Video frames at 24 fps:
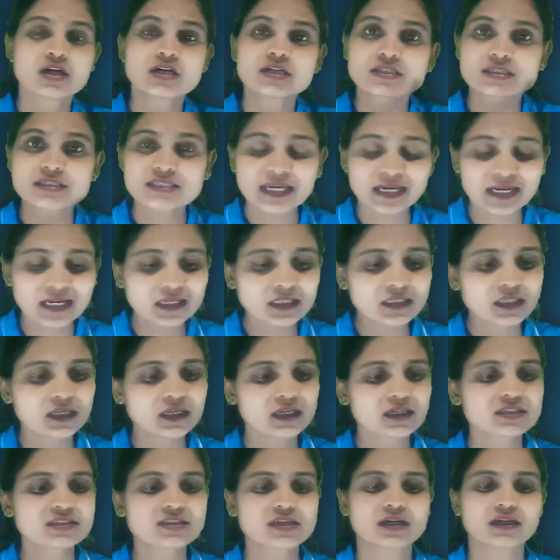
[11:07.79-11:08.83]
Second
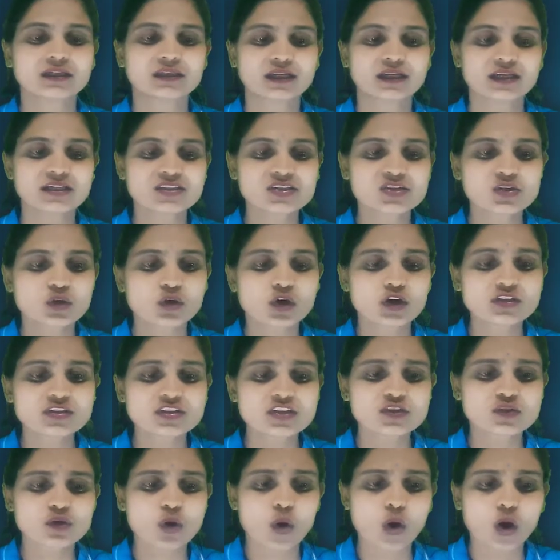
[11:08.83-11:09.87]
thing is, a test cross
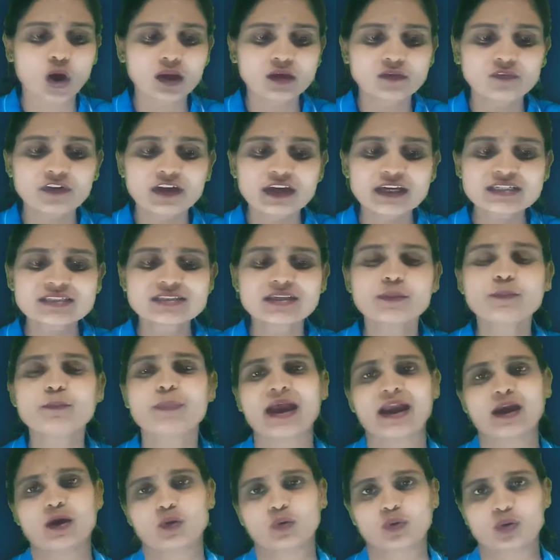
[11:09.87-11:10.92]
is always a
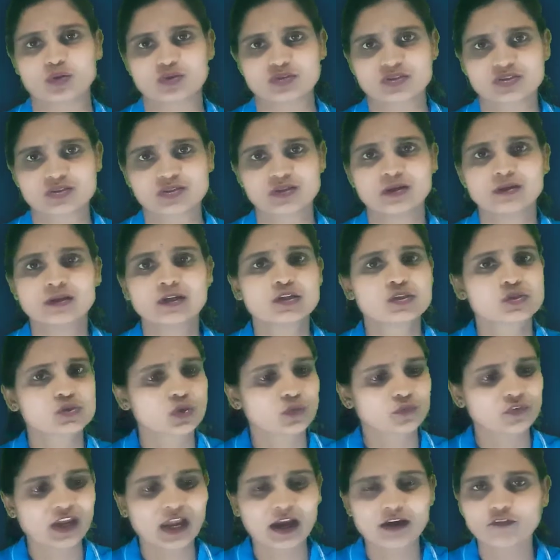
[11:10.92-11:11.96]
back cross. So
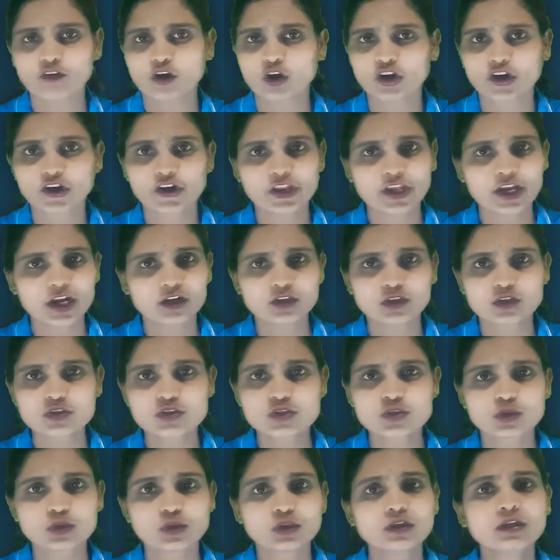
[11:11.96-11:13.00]
we have already
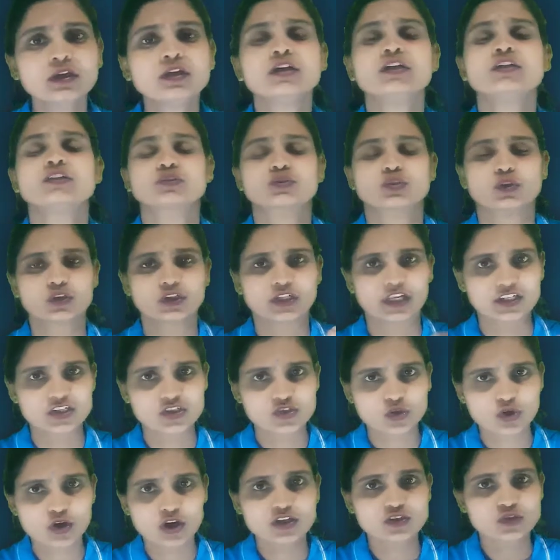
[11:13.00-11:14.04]
understood. So
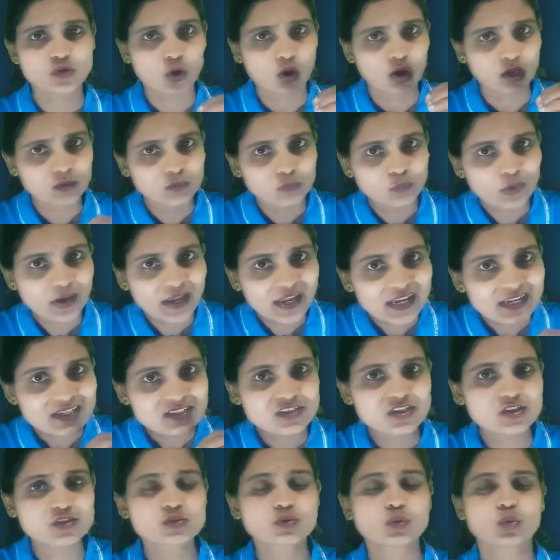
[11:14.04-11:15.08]
test cross
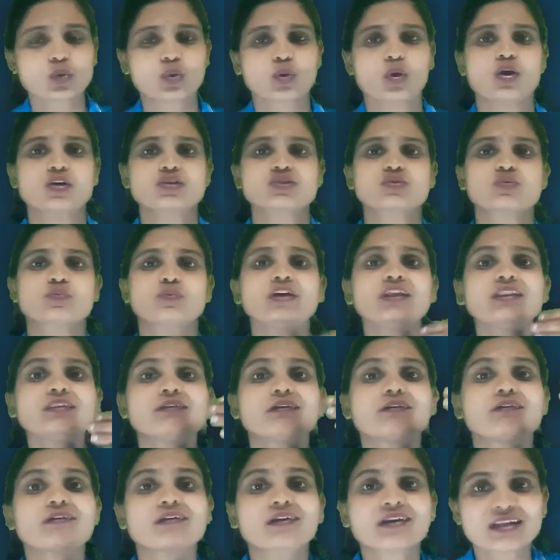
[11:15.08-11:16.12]
always is crossed with
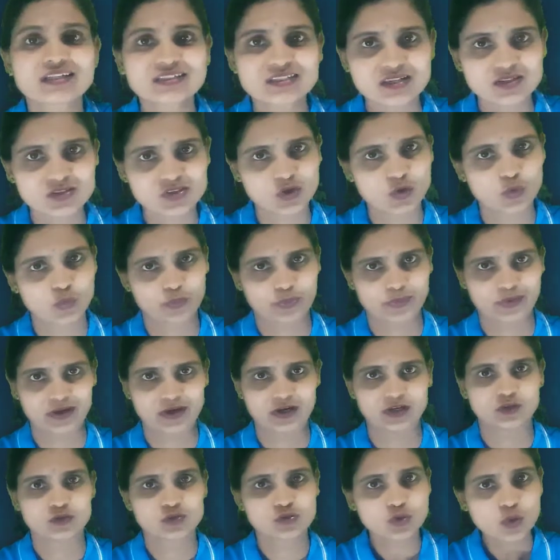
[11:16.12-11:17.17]
recessive
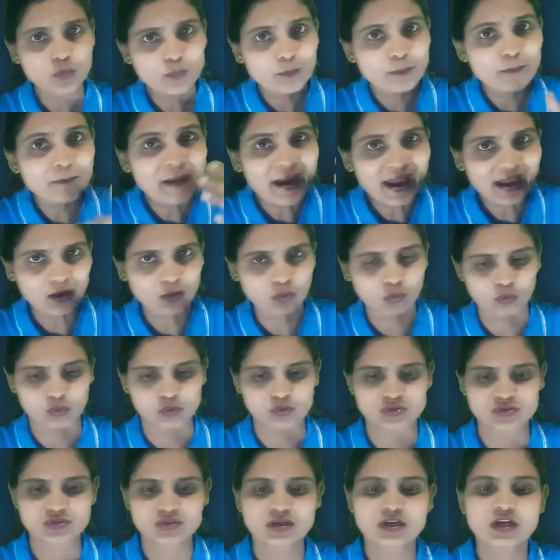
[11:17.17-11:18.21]
parent. So back
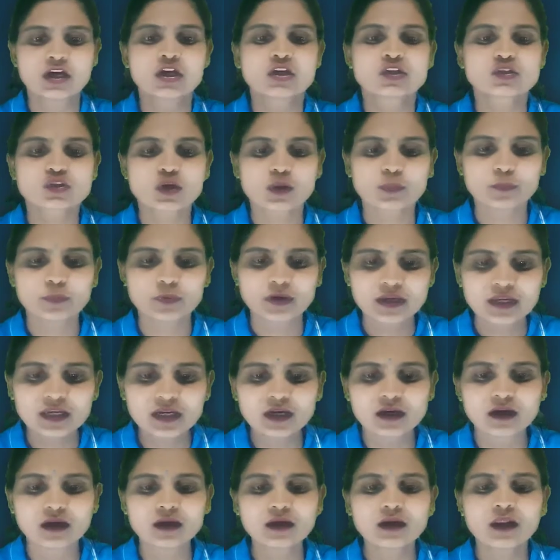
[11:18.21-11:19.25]
cross. So
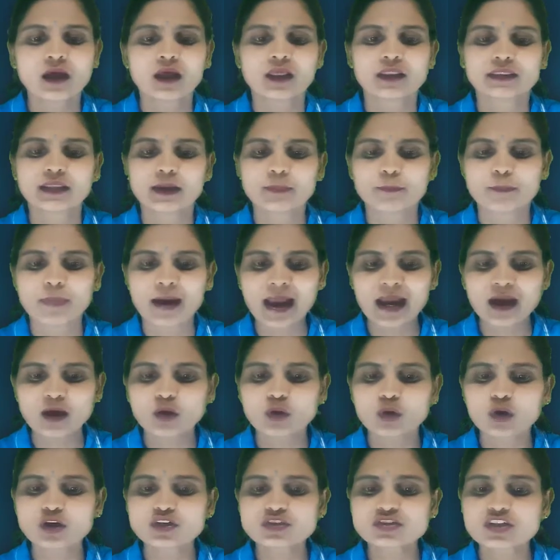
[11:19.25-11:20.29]
here the back
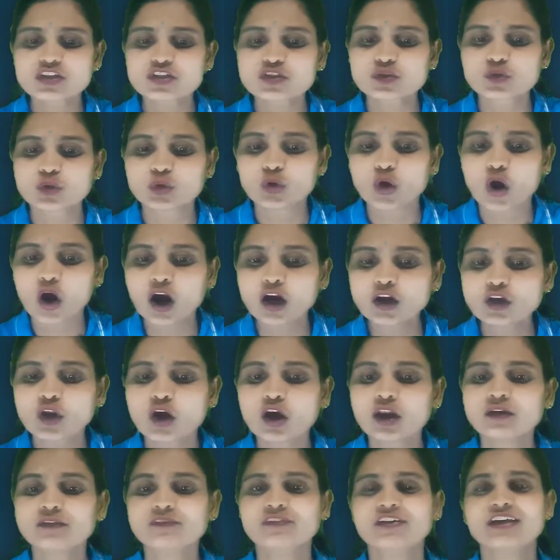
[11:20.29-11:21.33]
cross is not
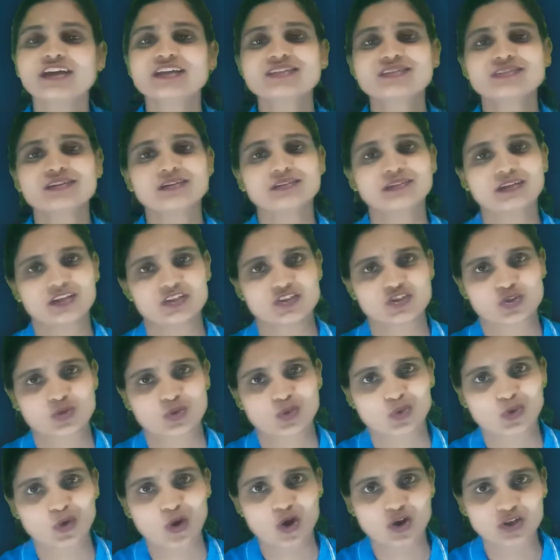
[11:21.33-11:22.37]
always a test
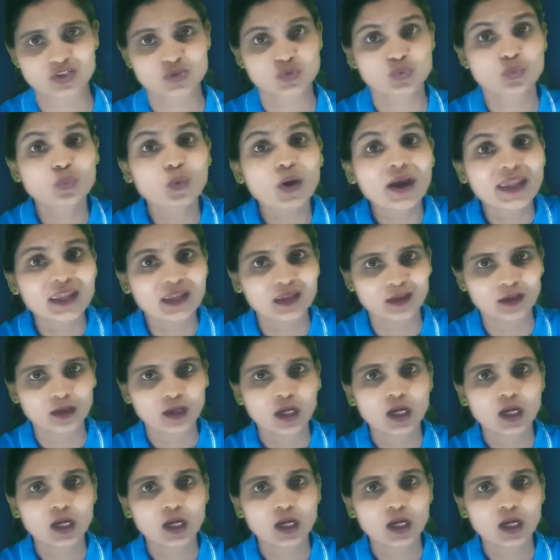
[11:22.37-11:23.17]
cross. Why?